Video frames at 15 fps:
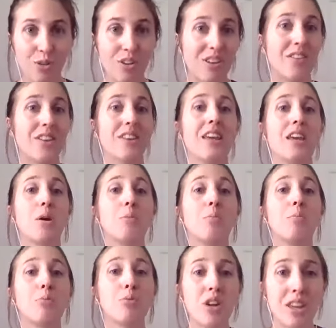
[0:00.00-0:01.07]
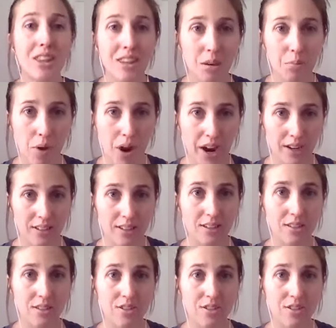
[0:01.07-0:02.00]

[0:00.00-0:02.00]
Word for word: or even like a breathing practice,